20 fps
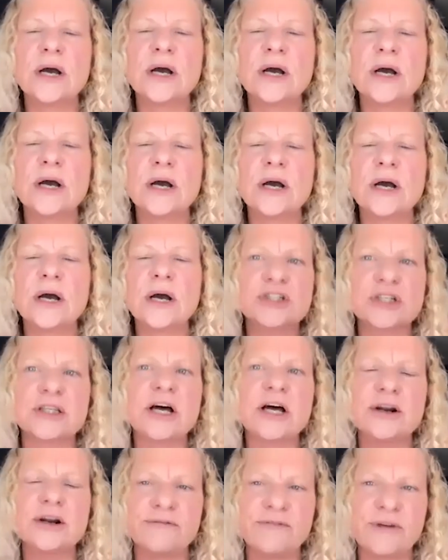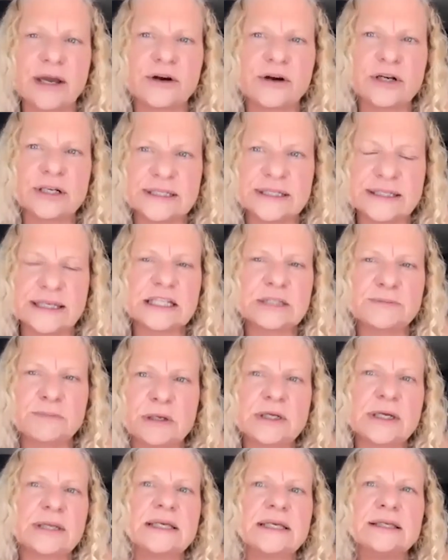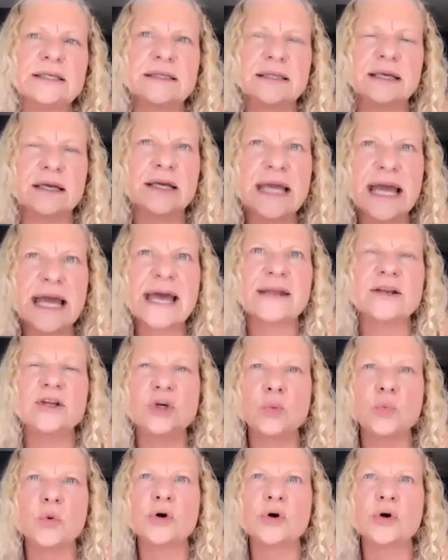I think there's a lot of various things, but I think, again, you want